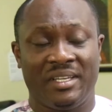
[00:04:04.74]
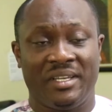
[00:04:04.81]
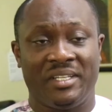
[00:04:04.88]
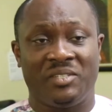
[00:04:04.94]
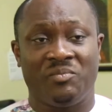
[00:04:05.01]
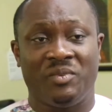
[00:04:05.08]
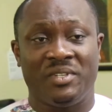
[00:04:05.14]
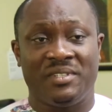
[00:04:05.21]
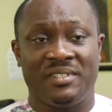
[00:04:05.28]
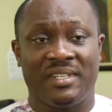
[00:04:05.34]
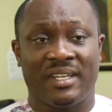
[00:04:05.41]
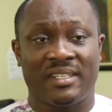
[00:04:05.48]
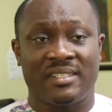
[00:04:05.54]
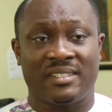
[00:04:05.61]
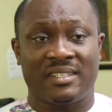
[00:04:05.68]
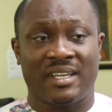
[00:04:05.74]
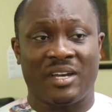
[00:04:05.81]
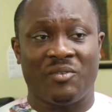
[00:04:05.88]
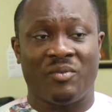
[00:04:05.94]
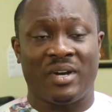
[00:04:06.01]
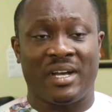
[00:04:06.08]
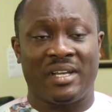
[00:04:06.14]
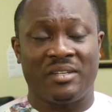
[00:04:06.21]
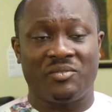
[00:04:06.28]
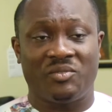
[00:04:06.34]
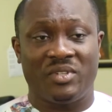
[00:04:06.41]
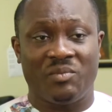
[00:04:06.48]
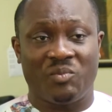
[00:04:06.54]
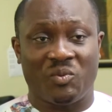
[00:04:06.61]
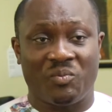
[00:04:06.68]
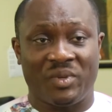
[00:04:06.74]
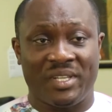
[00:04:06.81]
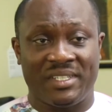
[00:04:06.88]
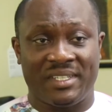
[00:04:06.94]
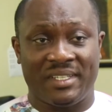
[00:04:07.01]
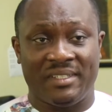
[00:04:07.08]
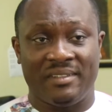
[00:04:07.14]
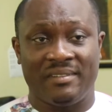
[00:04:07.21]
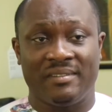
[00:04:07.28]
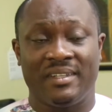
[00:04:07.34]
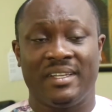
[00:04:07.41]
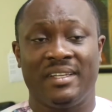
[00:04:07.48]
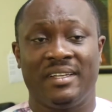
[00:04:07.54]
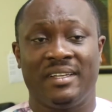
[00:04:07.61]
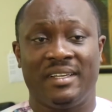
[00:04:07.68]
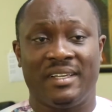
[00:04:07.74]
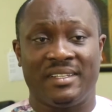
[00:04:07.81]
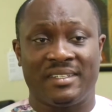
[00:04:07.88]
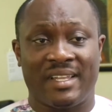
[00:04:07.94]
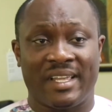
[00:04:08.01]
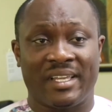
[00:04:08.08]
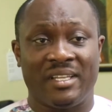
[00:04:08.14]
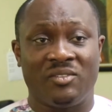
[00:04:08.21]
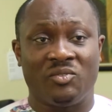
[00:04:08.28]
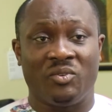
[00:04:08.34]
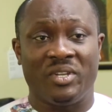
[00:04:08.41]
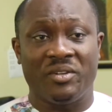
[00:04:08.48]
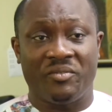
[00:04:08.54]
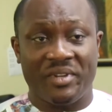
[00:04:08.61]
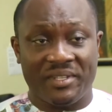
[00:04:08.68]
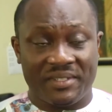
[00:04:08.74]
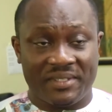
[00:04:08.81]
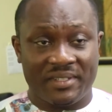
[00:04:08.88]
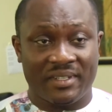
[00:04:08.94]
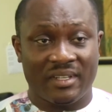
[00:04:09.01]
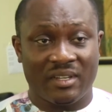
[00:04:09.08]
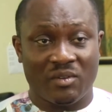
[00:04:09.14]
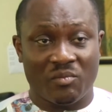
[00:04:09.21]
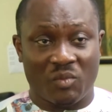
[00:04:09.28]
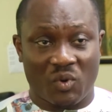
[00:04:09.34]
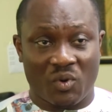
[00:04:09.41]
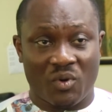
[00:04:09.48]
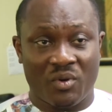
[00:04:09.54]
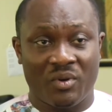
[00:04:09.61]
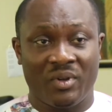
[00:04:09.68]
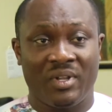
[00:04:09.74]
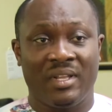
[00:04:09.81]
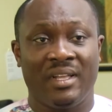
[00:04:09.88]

it means that our student population is likely to increase more